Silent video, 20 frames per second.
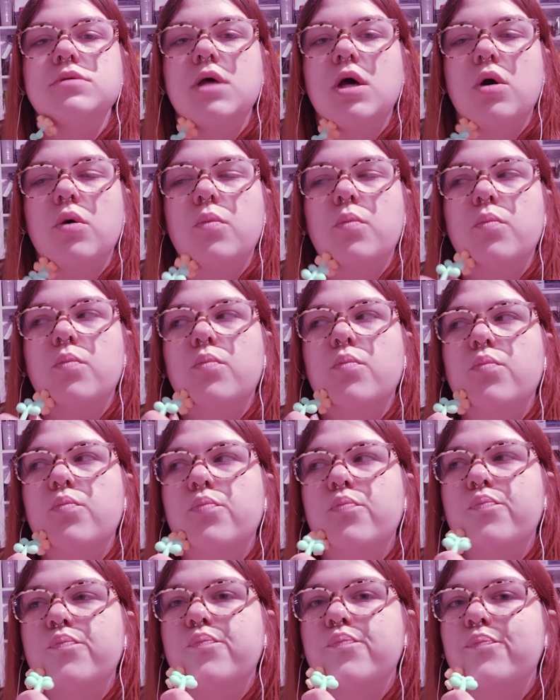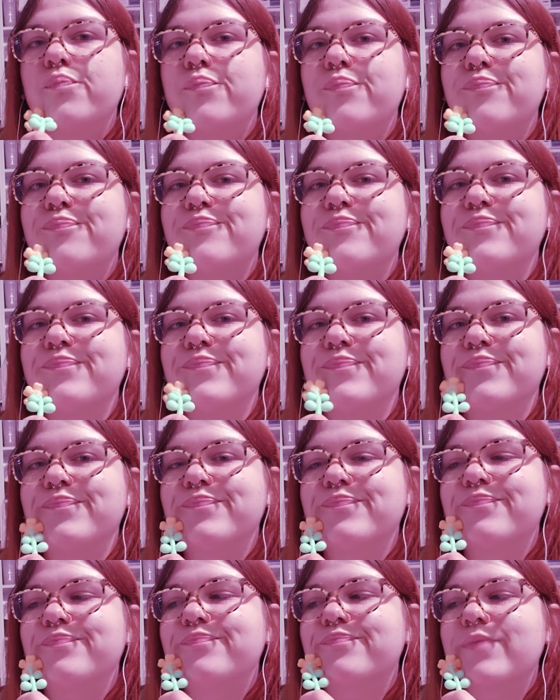So,
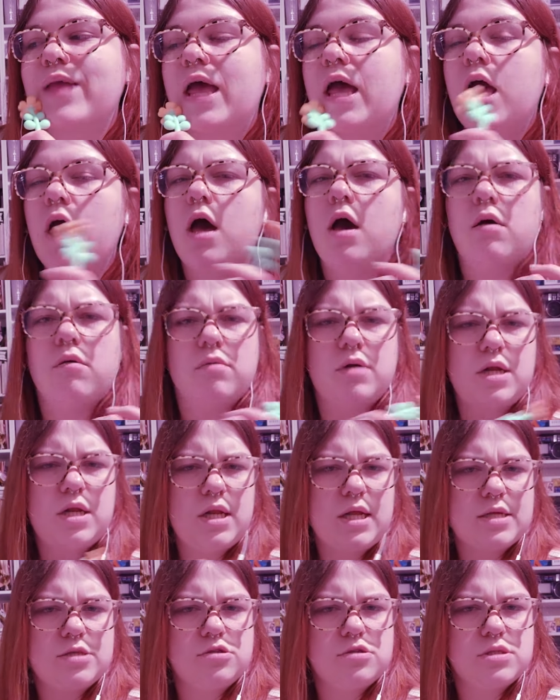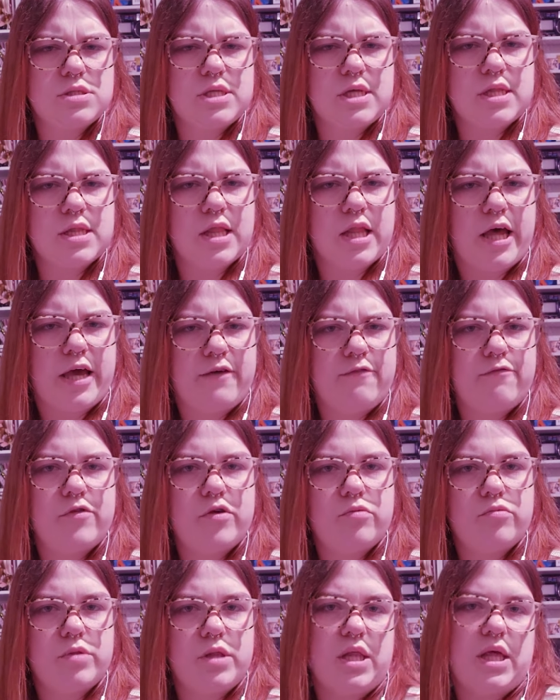what an interesting
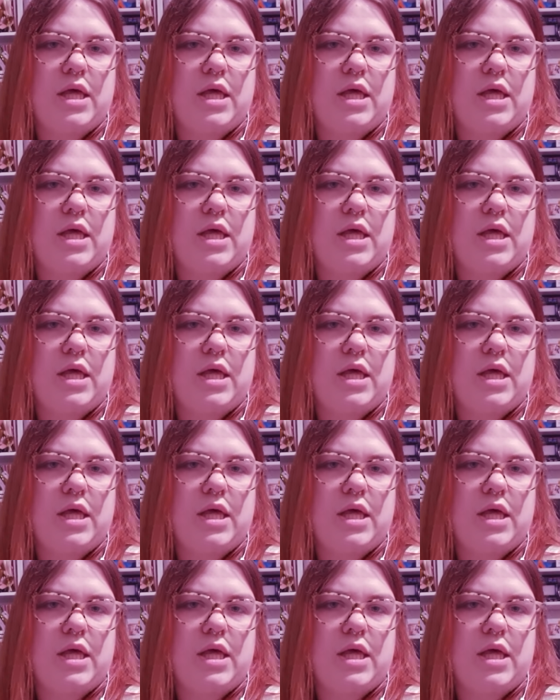life you